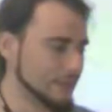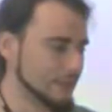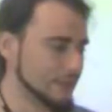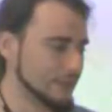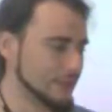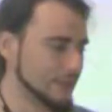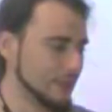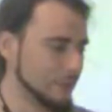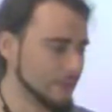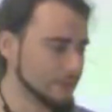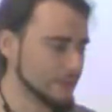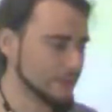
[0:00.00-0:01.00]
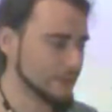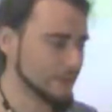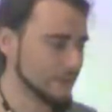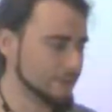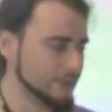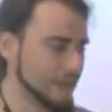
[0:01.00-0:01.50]
Uh, however,
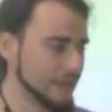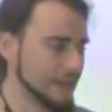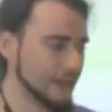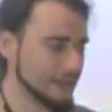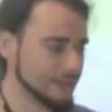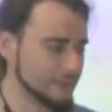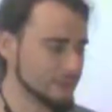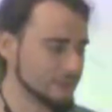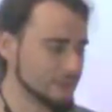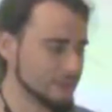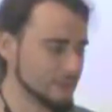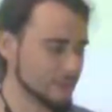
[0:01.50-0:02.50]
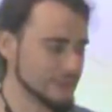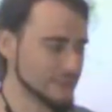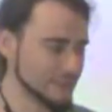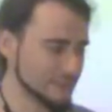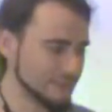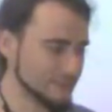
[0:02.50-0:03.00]
if they are active
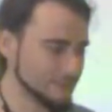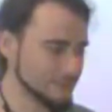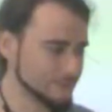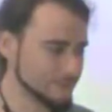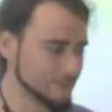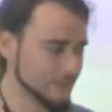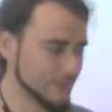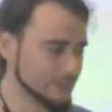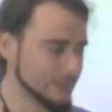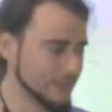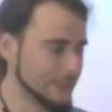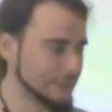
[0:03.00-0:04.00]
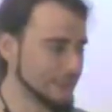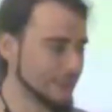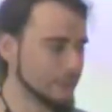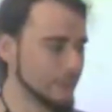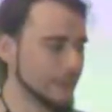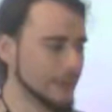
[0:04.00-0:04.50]
recently, then
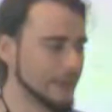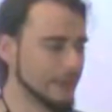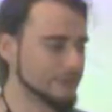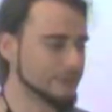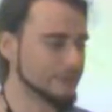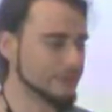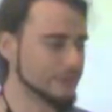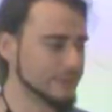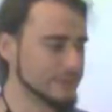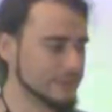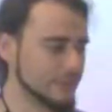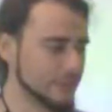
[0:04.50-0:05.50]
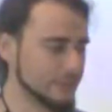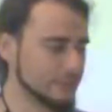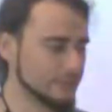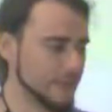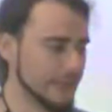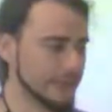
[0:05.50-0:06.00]
they will have these kind
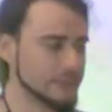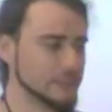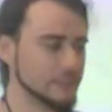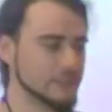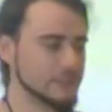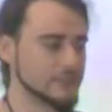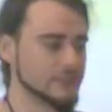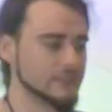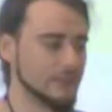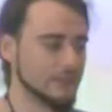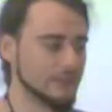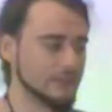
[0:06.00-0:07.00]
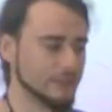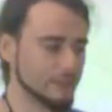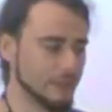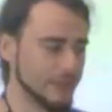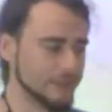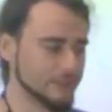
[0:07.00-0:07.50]
of actions on the
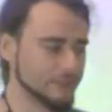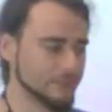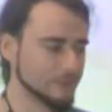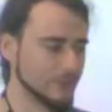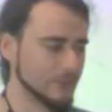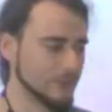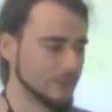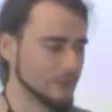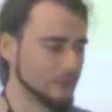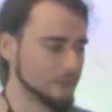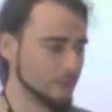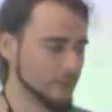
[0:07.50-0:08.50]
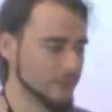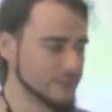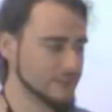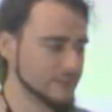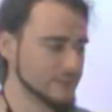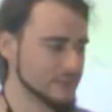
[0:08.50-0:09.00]
right. For
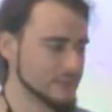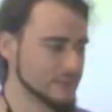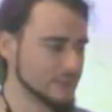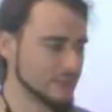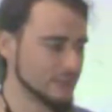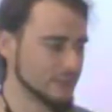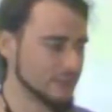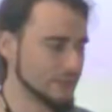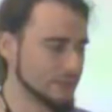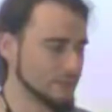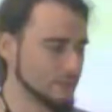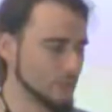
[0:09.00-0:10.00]
instance, uh,